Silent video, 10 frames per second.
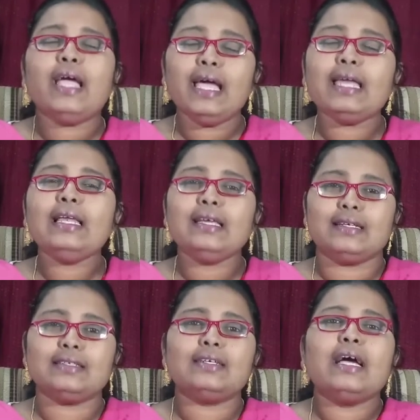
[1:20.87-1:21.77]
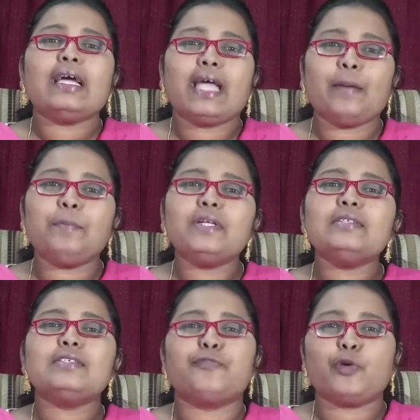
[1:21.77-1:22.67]
Earlier,
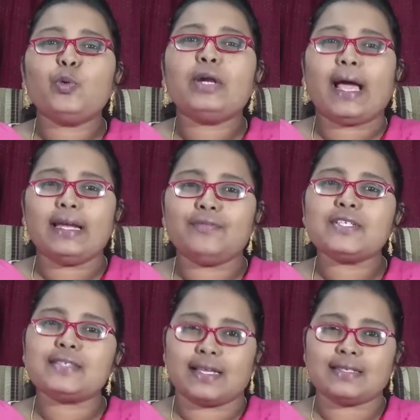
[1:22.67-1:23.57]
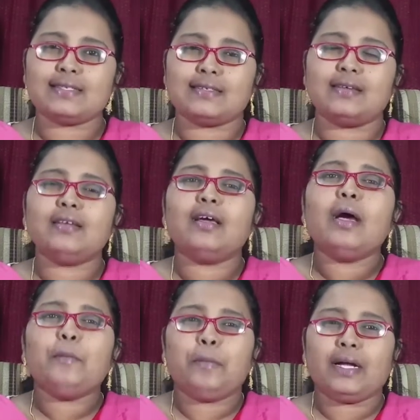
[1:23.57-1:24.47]
Kempener's fruit diet was suggested,
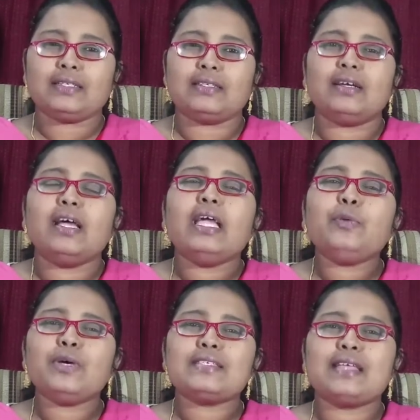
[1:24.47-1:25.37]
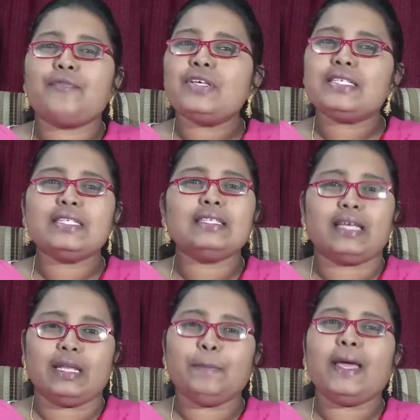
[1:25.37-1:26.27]
but it was deficient
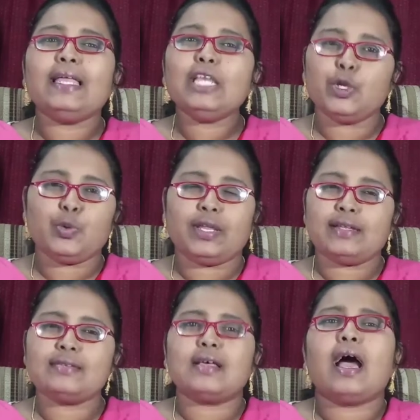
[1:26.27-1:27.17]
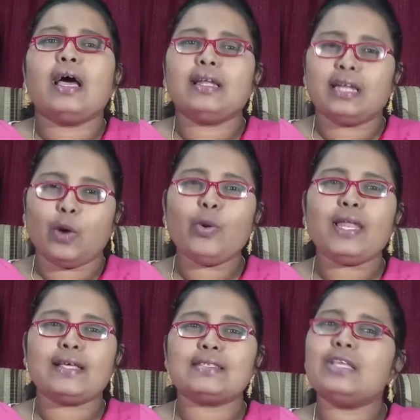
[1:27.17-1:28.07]
in many nutrients and
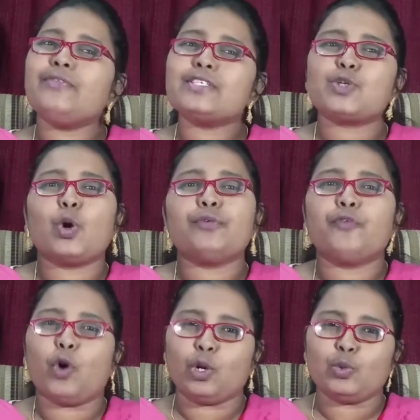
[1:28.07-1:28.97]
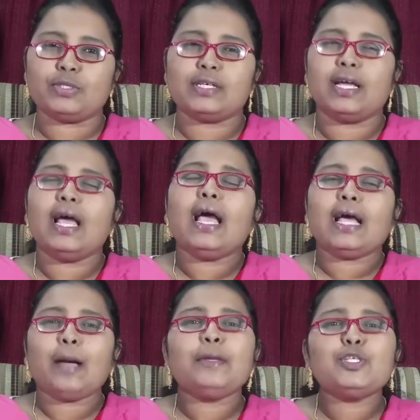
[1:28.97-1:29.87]
nowadays it was not followed.
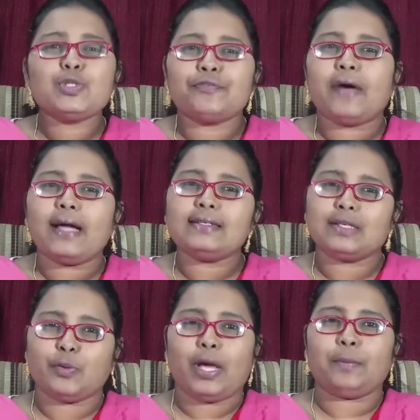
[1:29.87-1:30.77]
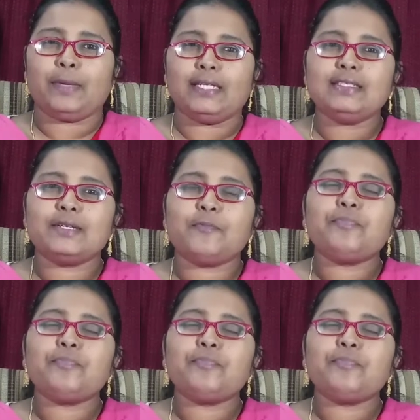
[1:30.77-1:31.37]
Coming to the fat requirement,